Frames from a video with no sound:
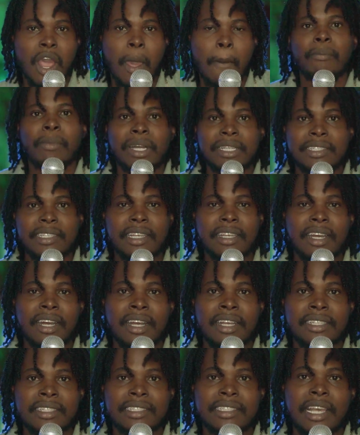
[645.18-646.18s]

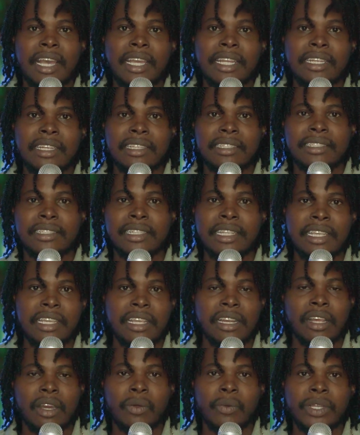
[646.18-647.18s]
Masicka signed this
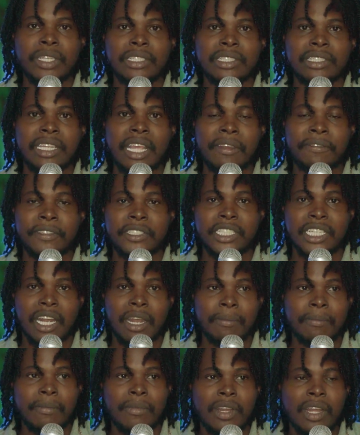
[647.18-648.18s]
deal with Def
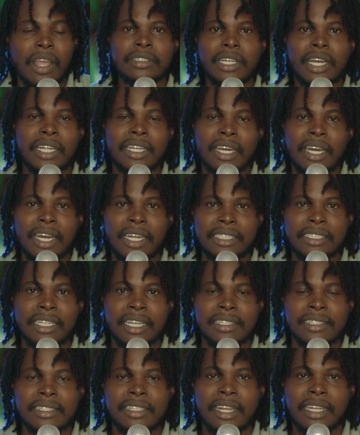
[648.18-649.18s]
Jam. And a
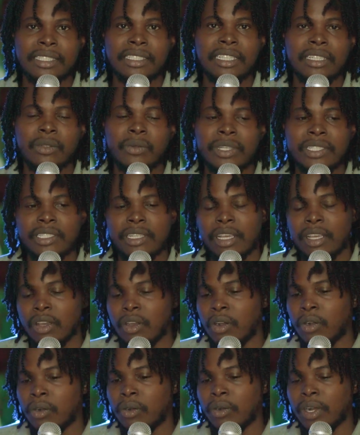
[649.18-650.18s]
understanding we say,
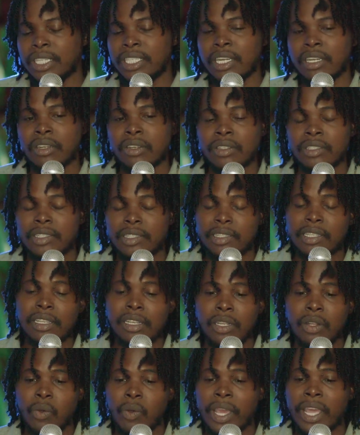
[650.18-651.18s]
yo, watch you know,
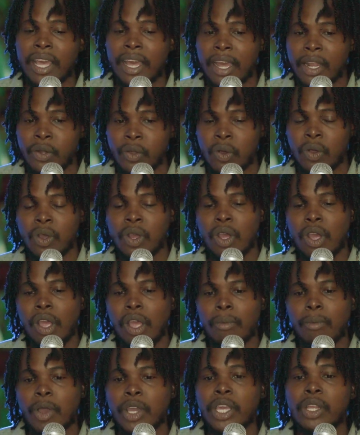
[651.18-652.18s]
still the way I do,
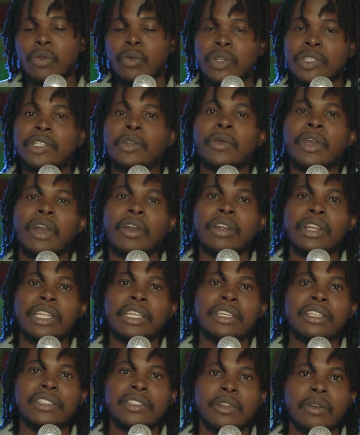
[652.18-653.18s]
but you know, so we are gonna
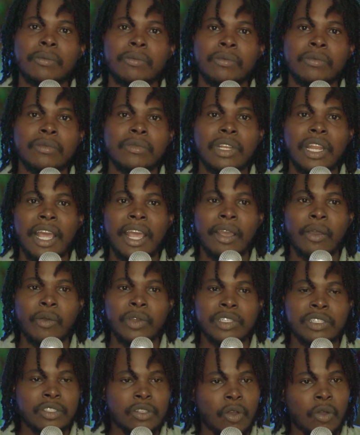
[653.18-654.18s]
need something like
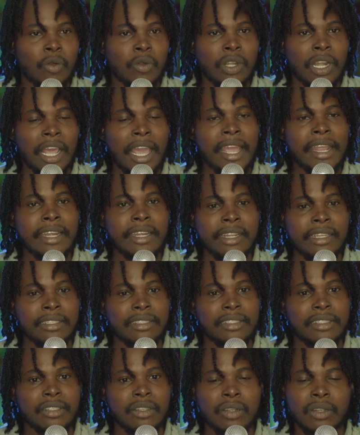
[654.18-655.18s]
we sound like
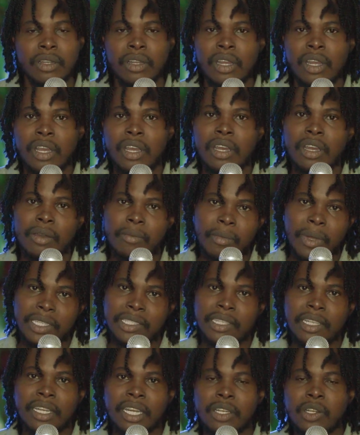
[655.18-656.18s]
this. So
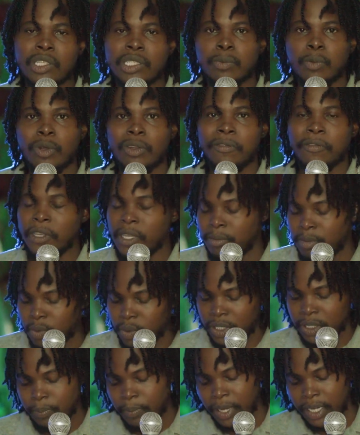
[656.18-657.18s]
Masicka just put theme
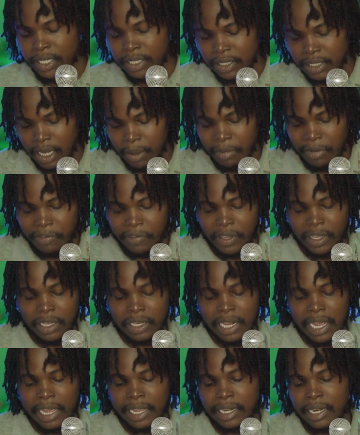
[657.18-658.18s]
twist on it, and I
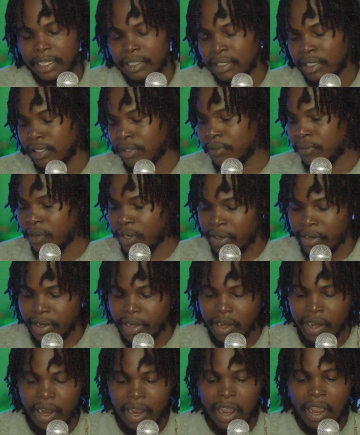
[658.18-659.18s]
feel like that is
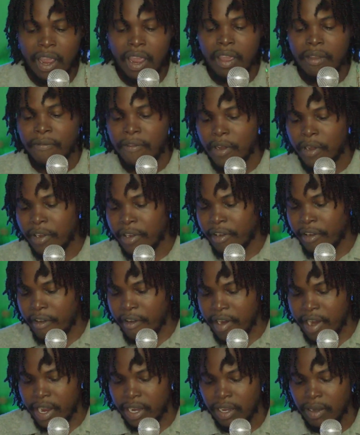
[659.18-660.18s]
very, very
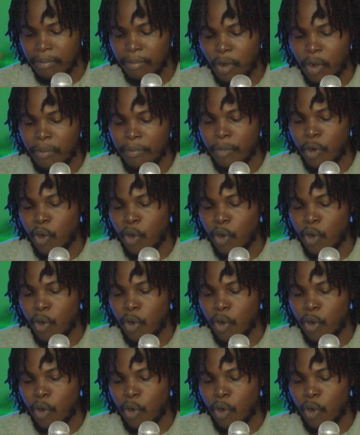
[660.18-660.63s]
great. But I